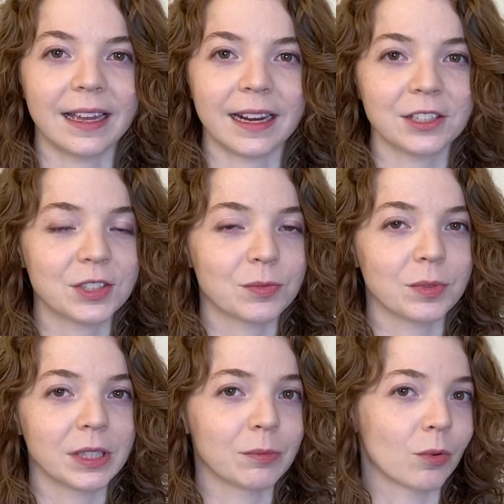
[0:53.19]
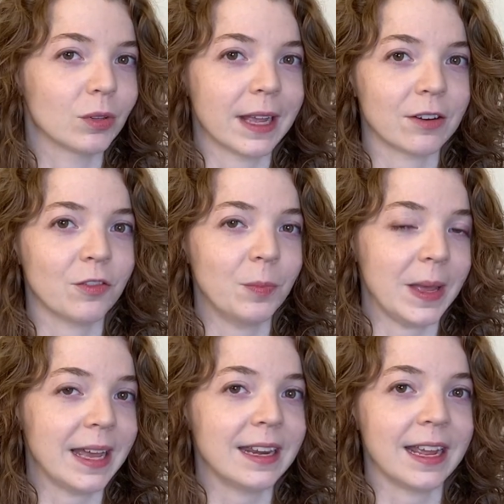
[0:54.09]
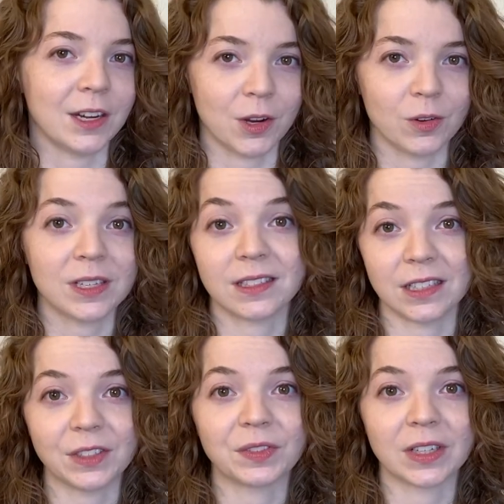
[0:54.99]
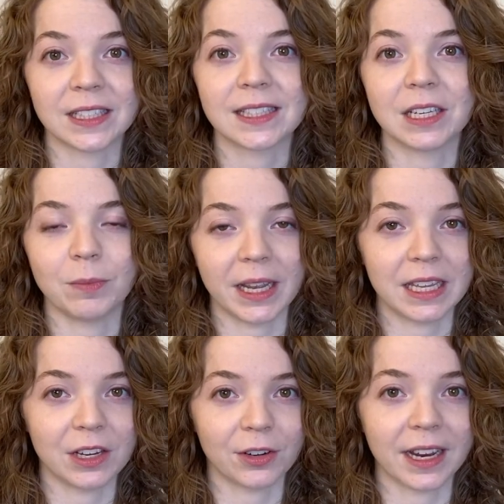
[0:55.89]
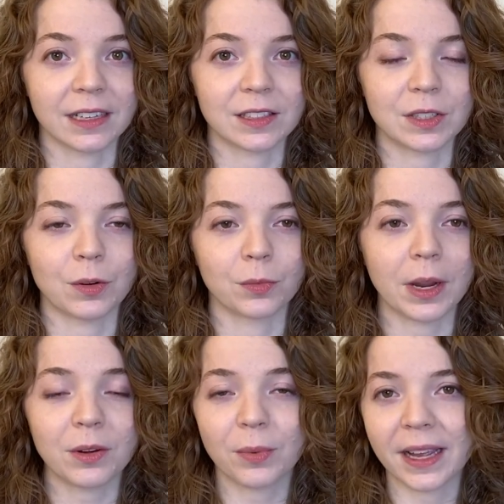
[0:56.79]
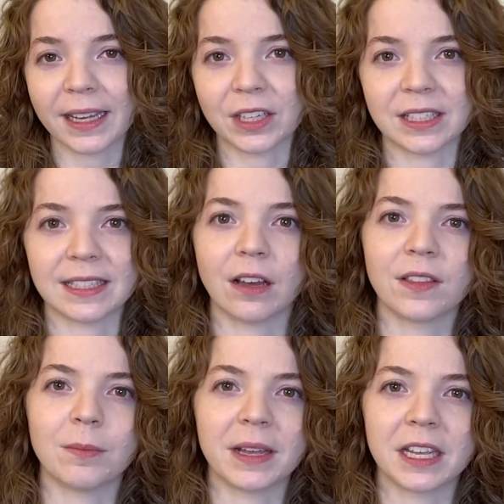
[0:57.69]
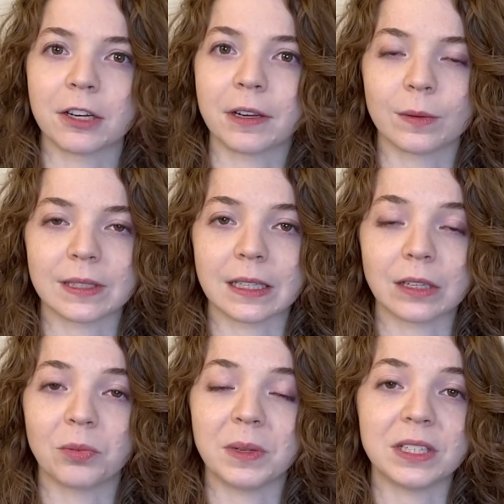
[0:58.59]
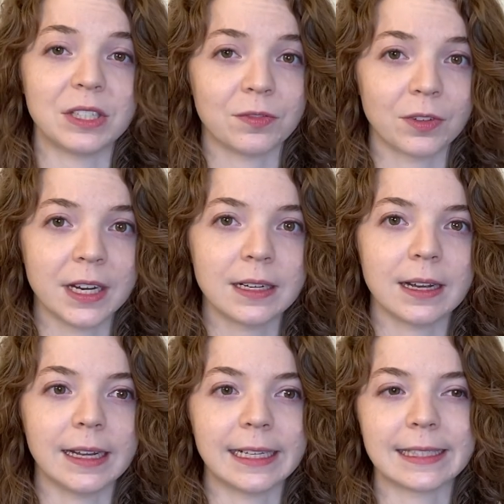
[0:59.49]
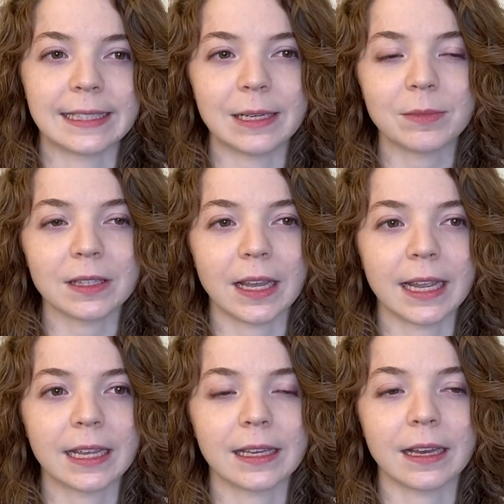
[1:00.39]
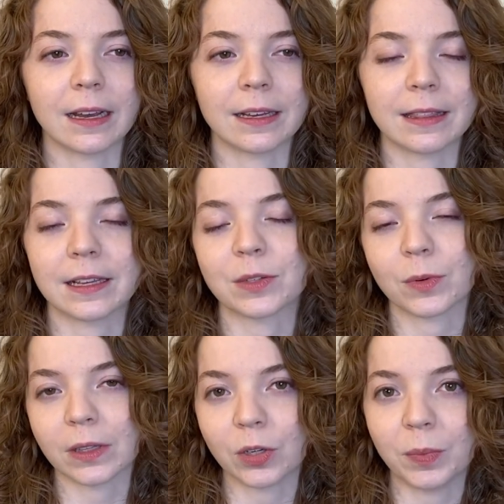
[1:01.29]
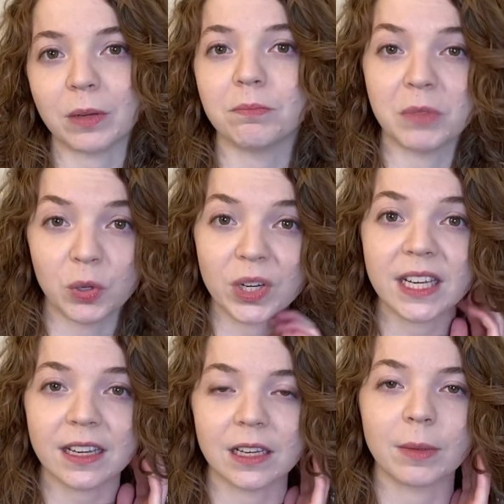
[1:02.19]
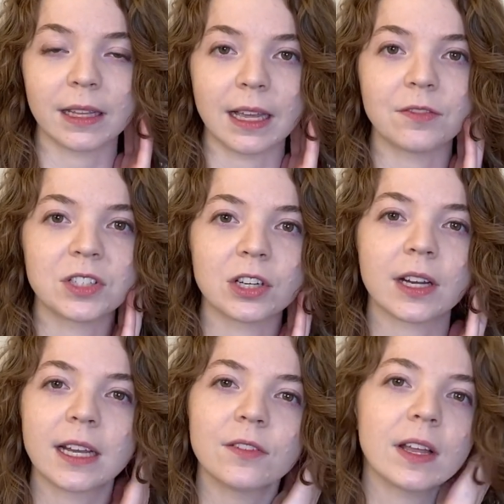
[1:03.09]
I just really rolled out of bed and noticed a difference in my hearing. So right away I could tell that my hearing was a little bit different. It seemed like things were a little bit muted in my left ear, kind of like